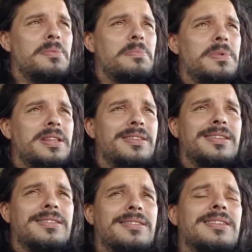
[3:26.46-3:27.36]
but
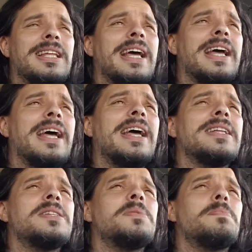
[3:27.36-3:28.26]

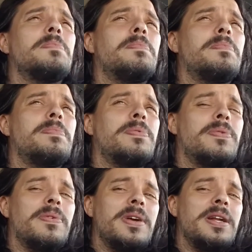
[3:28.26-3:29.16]
that's
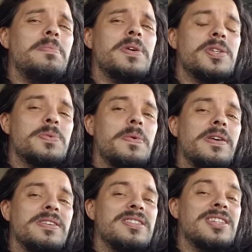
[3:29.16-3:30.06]
pretty much where
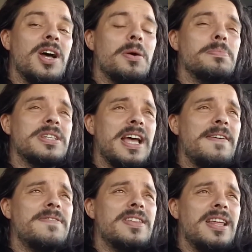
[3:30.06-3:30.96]
it stops.
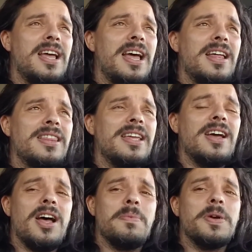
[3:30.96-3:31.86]
After that, the
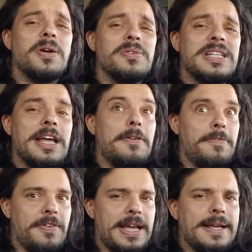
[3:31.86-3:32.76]
armor goes down
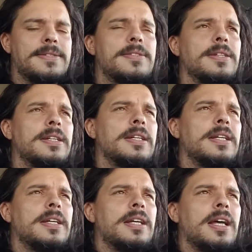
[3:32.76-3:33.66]
fast.
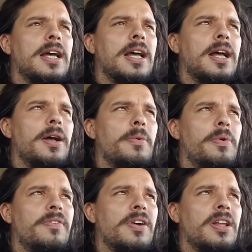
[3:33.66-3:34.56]

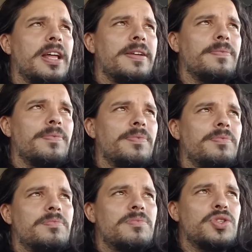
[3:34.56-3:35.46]
We've got like
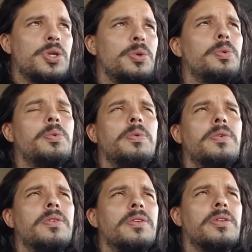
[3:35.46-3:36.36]

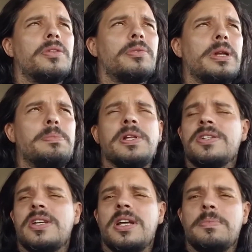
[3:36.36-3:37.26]

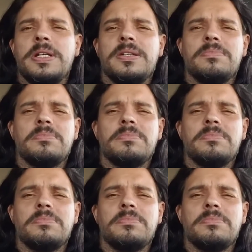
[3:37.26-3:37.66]
3+ armor